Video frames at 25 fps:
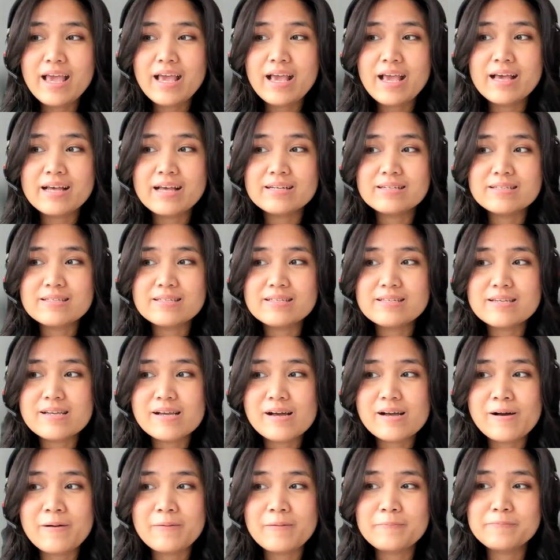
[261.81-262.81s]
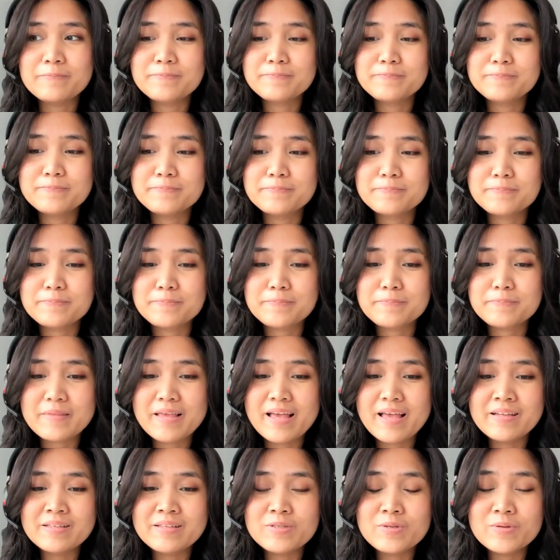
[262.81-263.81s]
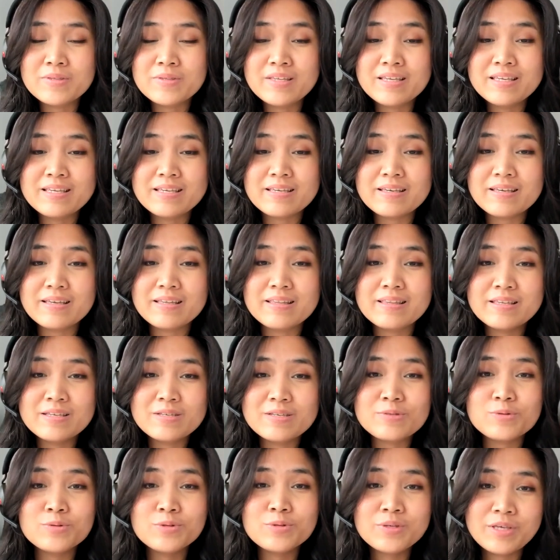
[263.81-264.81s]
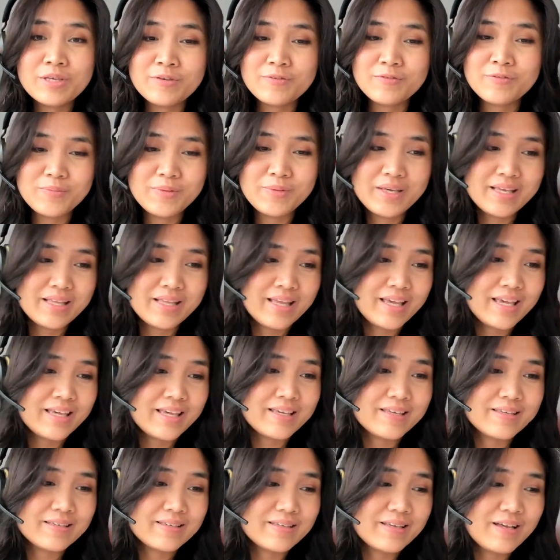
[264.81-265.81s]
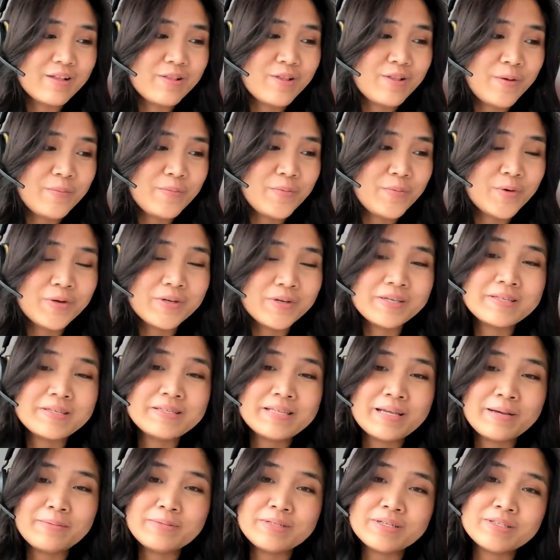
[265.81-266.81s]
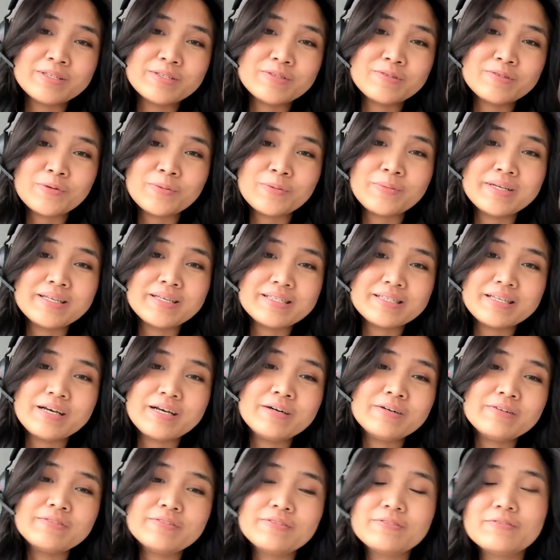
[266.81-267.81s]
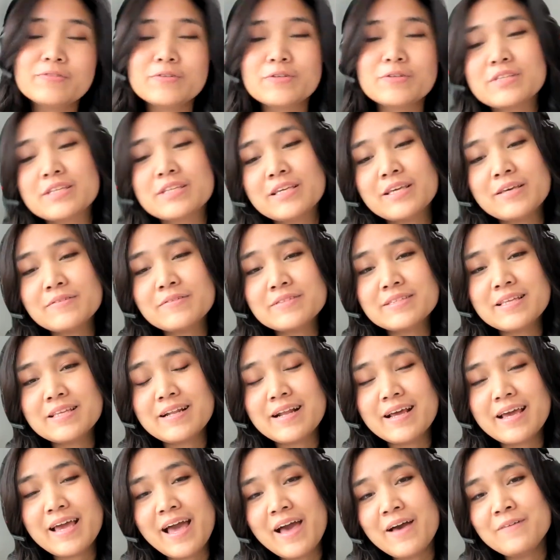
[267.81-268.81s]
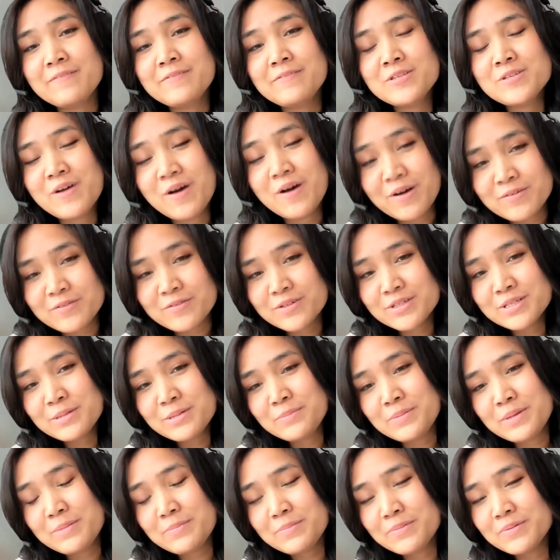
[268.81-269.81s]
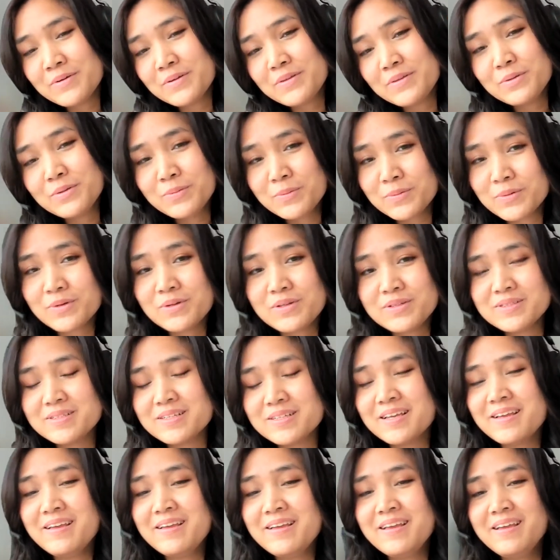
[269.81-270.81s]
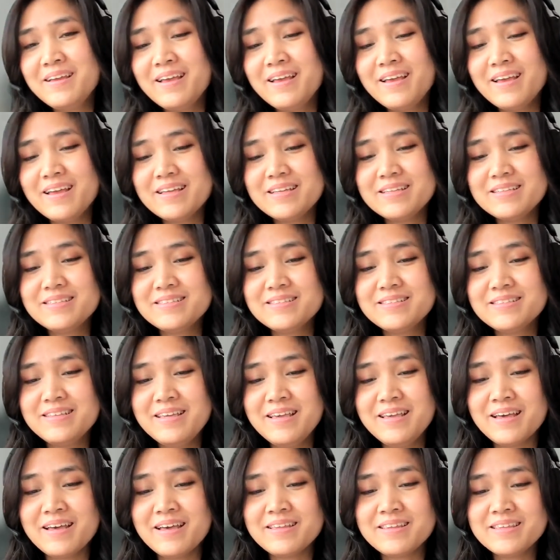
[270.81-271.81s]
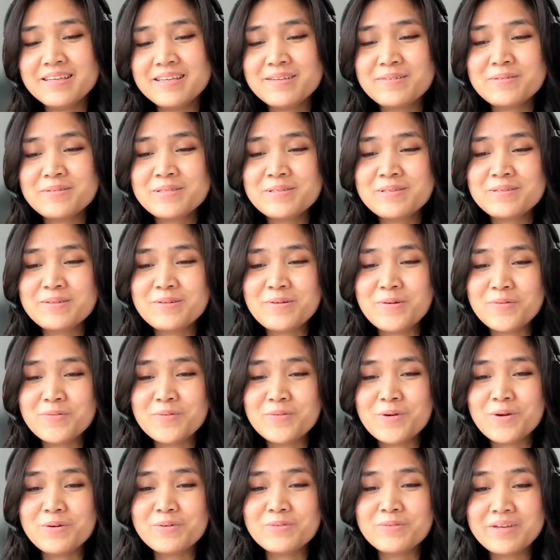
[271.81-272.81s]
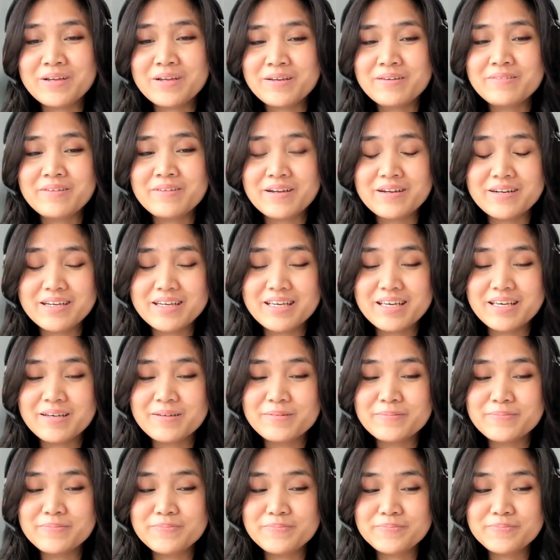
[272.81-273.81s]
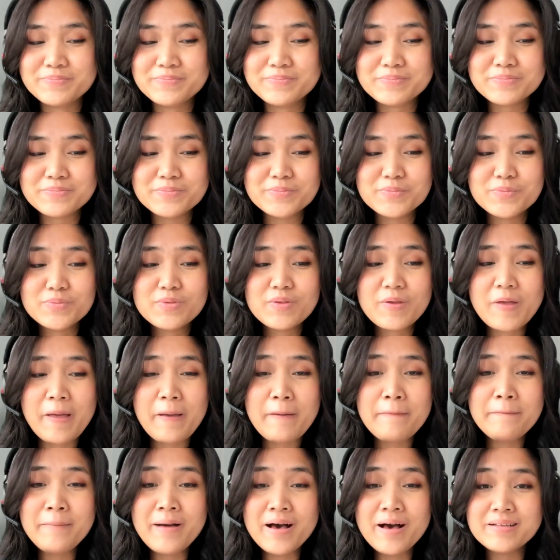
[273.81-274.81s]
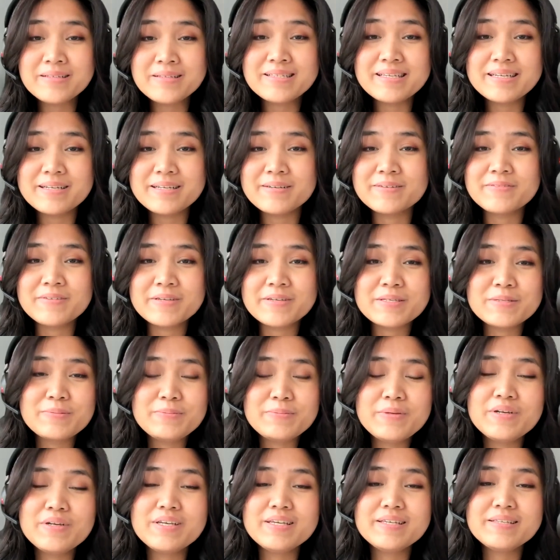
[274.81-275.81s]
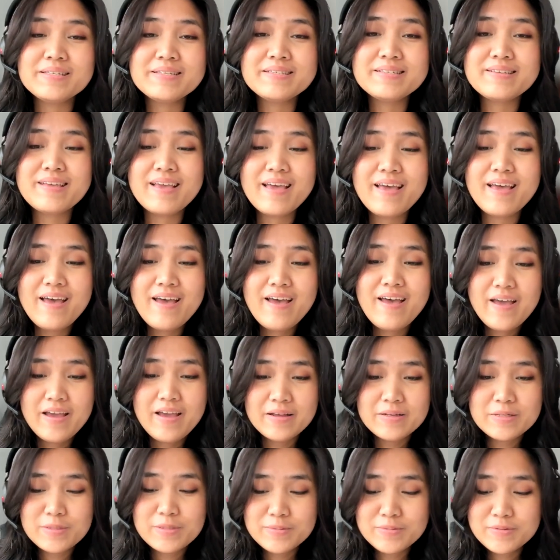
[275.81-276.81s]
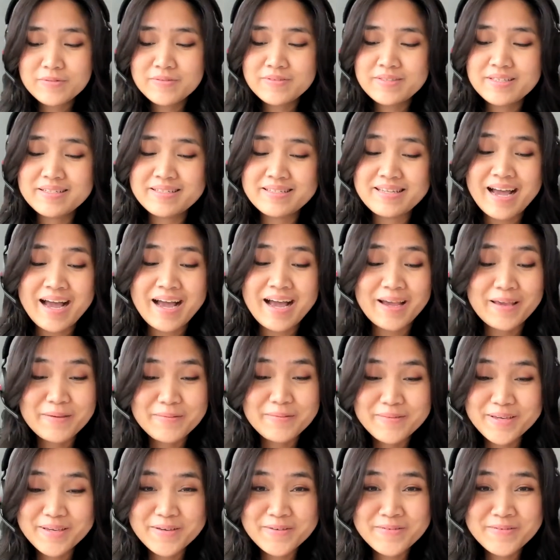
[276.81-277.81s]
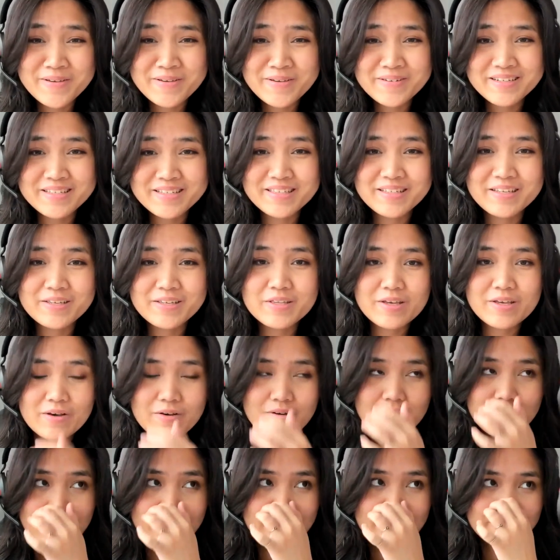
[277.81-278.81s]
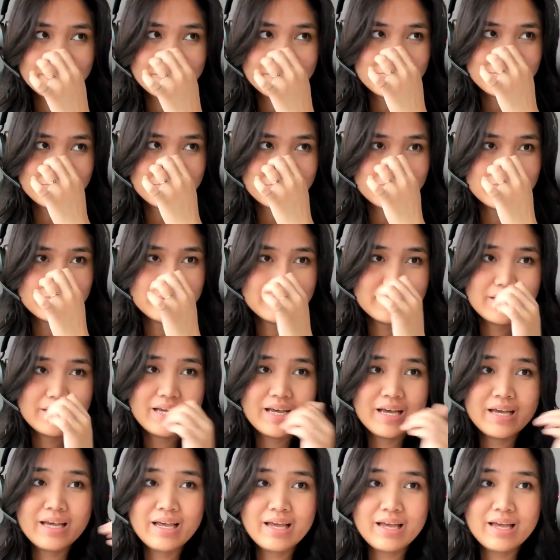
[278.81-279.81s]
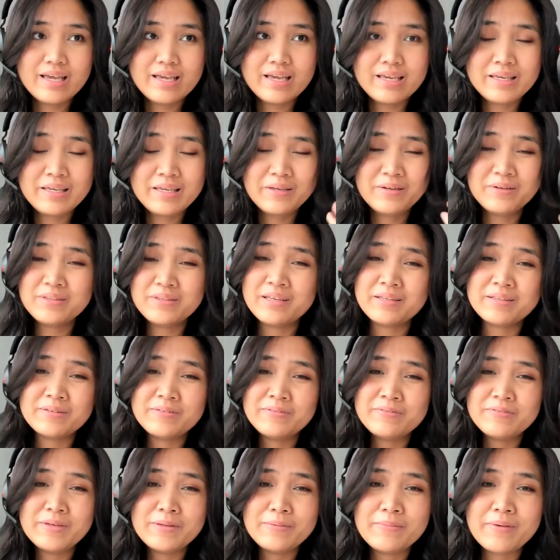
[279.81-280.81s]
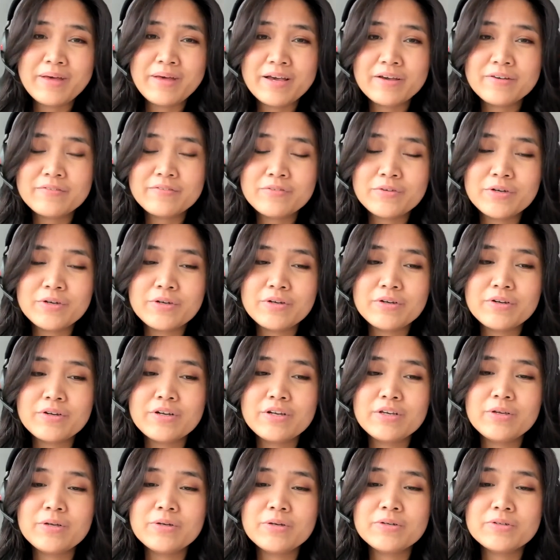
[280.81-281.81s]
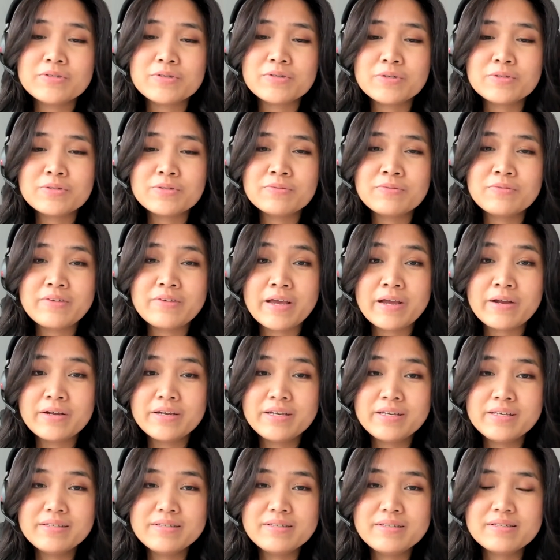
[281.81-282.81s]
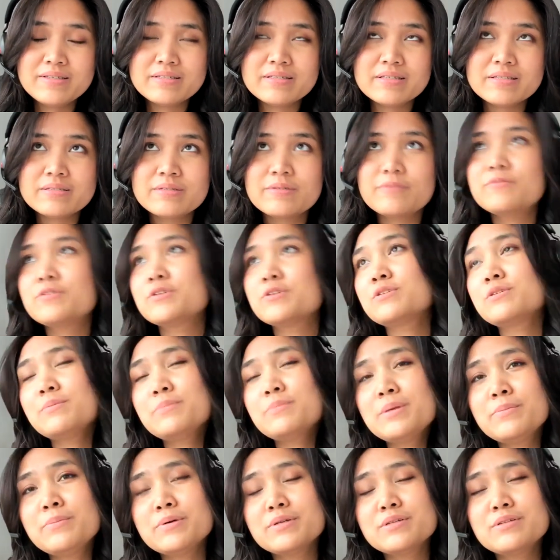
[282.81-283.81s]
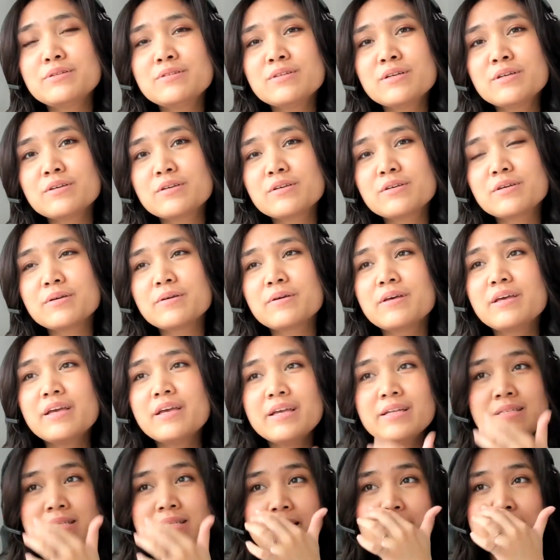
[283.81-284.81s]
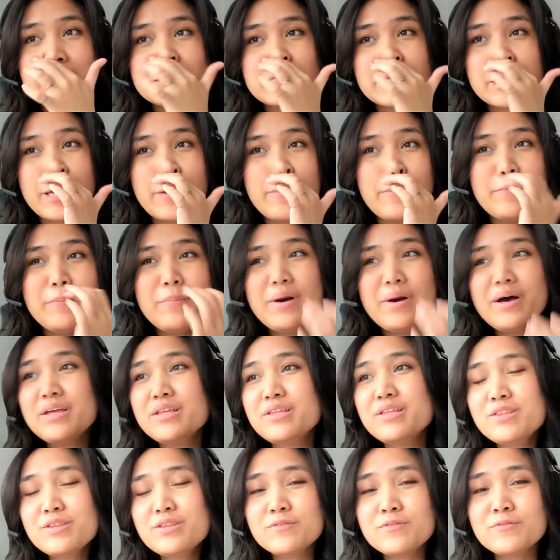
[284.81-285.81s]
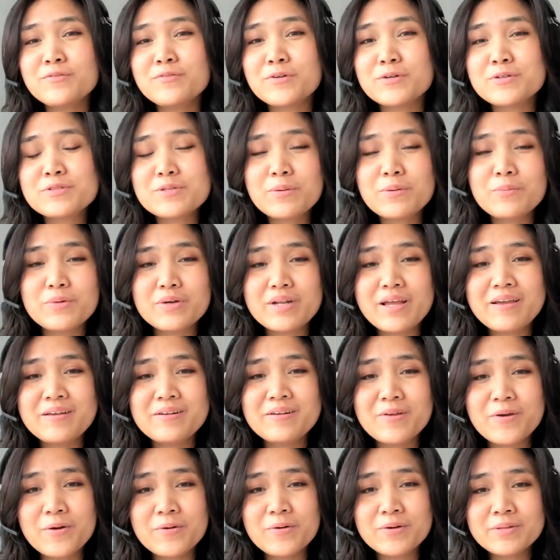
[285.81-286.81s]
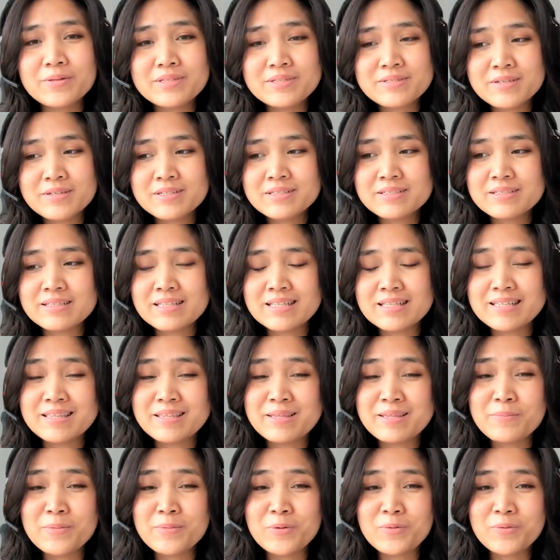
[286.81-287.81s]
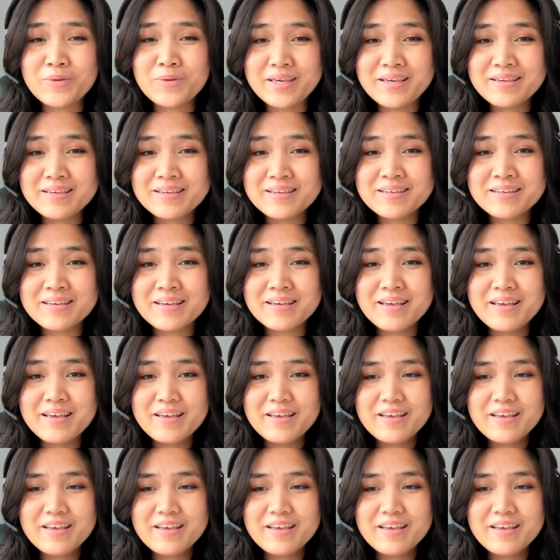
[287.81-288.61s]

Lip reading: And I do think this will give me like a lot more acceptance for myself and for the gifts that I have to offer to people in the world. And yeah, I think it was an overall very, very positive experience. In terms of the timing of everything though, I hear like the feedback for your results varies. So for some people it takes like a month. For someone I know it took them a week.